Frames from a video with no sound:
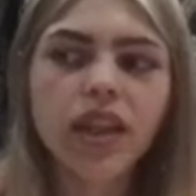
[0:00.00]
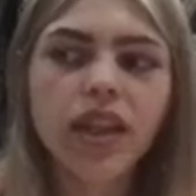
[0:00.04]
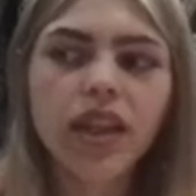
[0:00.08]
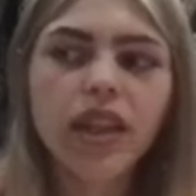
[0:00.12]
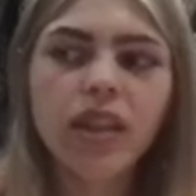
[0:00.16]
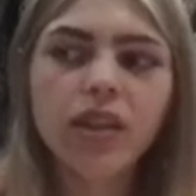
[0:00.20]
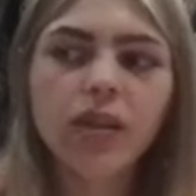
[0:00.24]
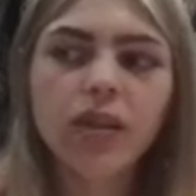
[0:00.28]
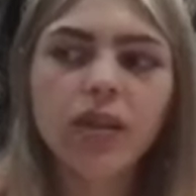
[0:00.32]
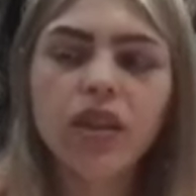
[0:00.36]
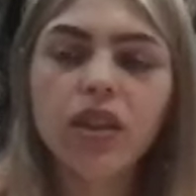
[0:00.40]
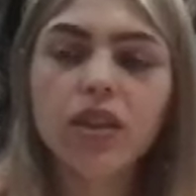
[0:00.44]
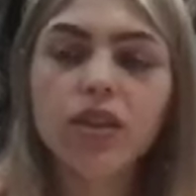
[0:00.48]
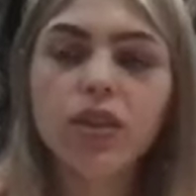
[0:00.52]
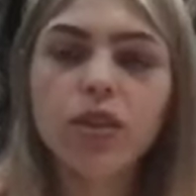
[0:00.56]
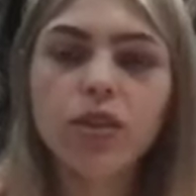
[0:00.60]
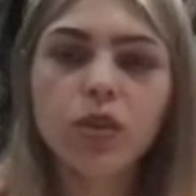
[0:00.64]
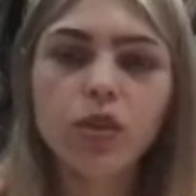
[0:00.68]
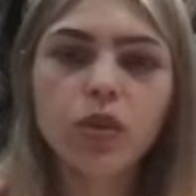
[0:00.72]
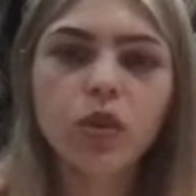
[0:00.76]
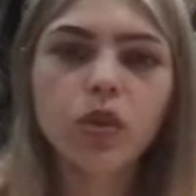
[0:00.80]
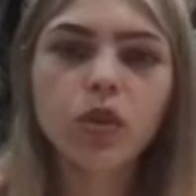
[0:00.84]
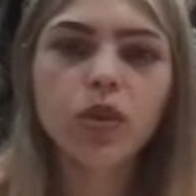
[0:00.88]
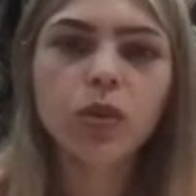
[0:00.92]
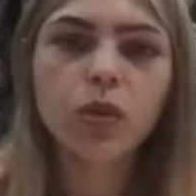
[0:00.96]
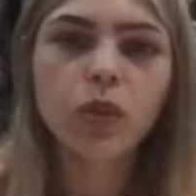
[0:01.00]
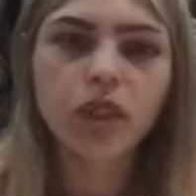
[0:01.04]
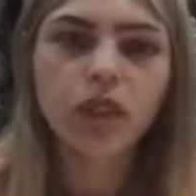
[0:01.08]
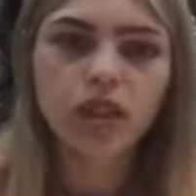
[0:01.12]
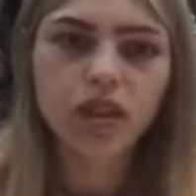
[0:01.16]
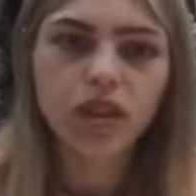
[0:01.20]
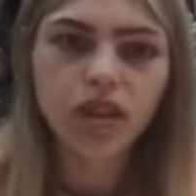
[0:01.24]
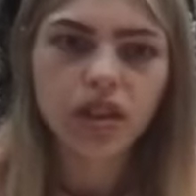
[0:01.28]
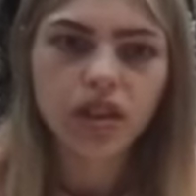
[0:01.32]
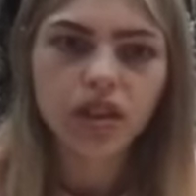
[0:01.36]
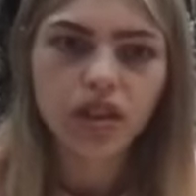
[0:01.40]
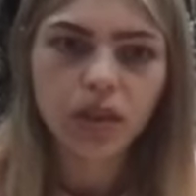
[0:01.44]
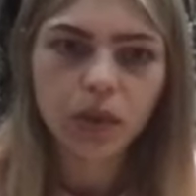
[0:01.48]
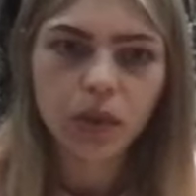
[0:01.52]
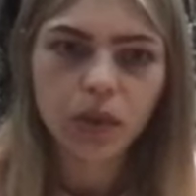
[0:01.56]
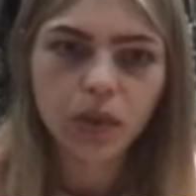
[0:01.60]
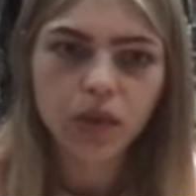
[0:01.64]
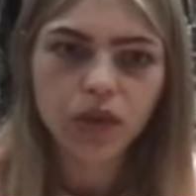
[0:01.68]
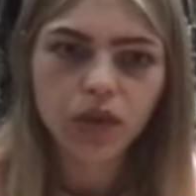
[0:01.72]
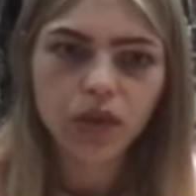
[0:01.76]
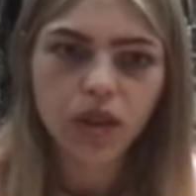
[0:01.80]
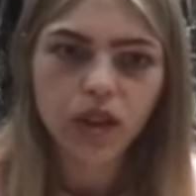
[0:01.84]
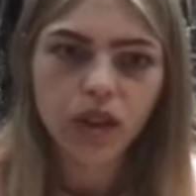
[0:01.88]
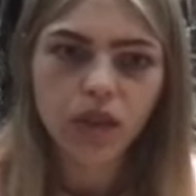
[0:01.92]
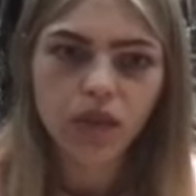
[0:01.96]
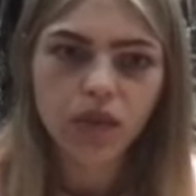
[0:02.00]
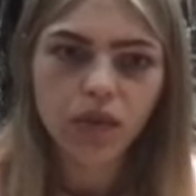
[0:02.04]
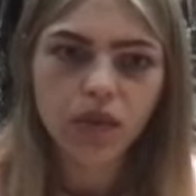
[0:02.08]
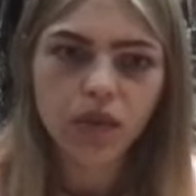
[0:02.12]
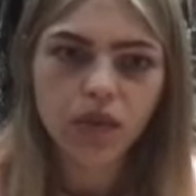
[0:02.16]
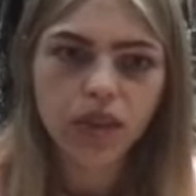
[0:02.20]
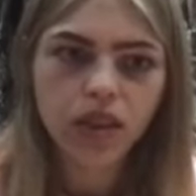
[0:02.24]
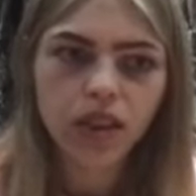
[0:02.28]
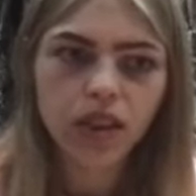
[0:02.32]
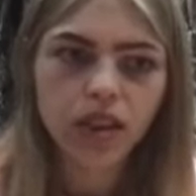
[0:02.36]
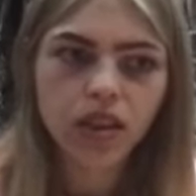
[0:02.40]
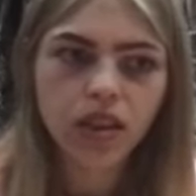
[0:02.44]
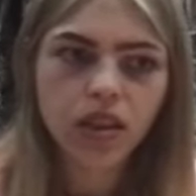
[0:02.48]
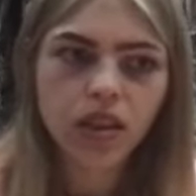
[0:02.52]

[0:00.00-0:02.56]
he was in talks with a distribution company.